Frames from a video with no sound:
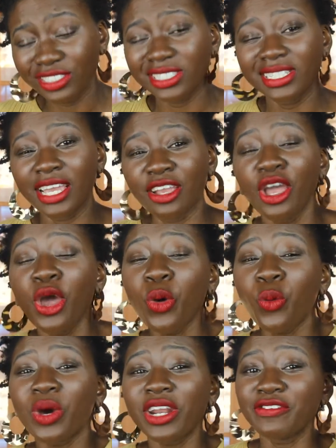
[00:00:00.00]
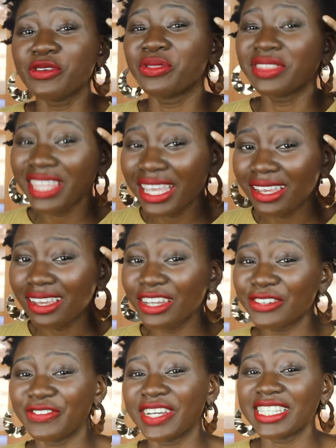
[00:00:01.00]
Just like whatever you think
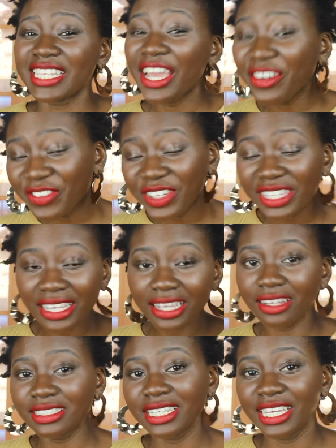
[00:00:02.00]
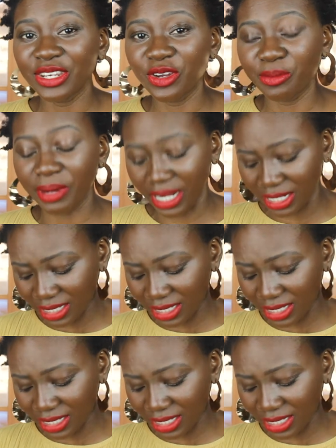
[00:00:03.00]
affects everything else in your body.